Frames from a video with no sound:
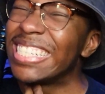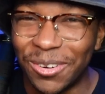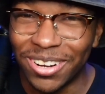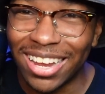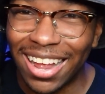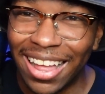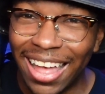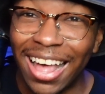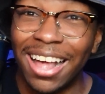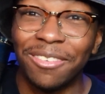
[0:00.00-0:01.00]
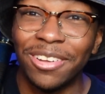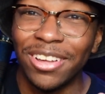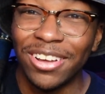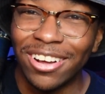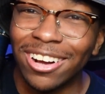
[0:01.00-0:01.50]
Who do y'all have?
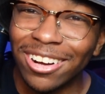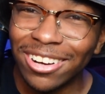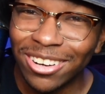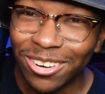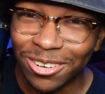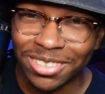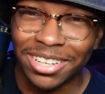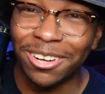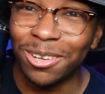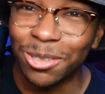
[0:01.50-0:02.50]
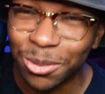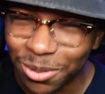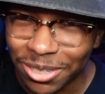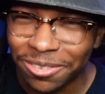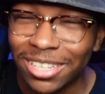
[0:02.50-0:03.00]
Her or Taylor
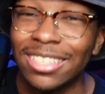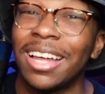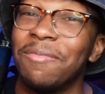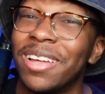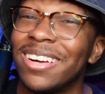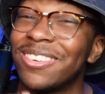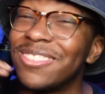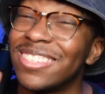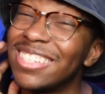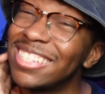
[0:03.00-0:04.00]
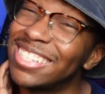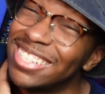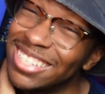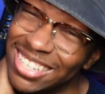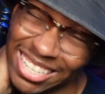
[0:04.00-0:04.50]
Swift? Because I'm not gonna
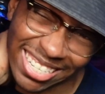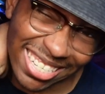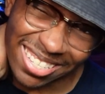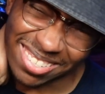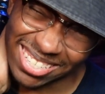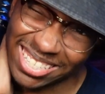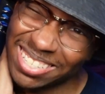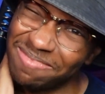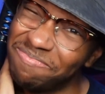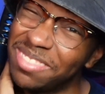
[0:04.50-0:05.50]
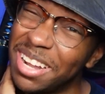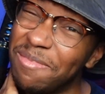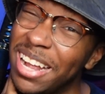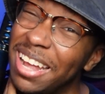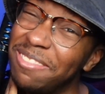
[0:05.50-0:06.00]
lie. I
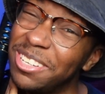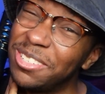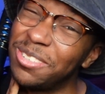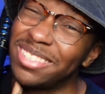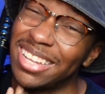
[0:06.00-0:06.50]
might have to choose